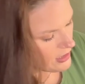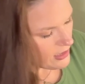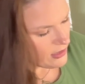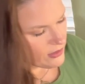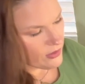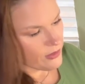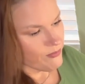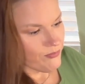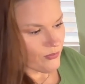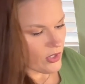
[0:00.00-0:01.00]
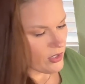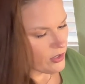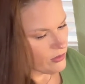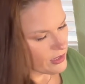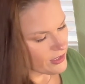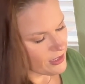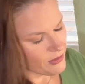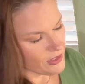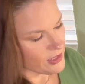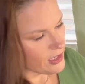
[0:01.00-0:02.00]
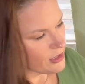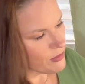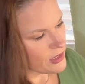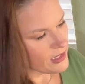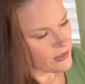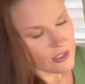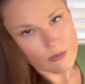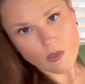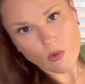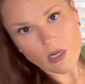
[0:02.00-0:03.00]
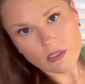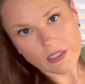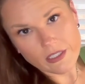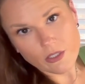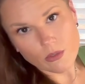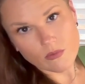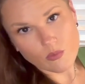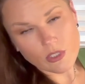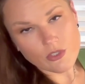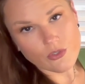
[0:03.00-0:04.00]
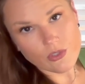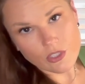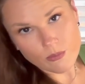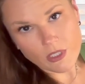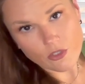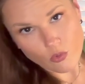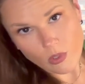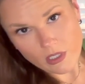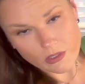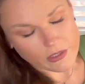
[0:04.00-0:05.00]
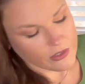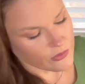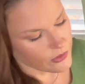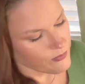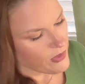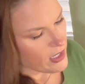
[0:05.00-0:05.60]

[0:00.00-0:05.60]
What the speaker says: And, you know, it's time to decide, but it is going to require letting go of one so that you might acquire another.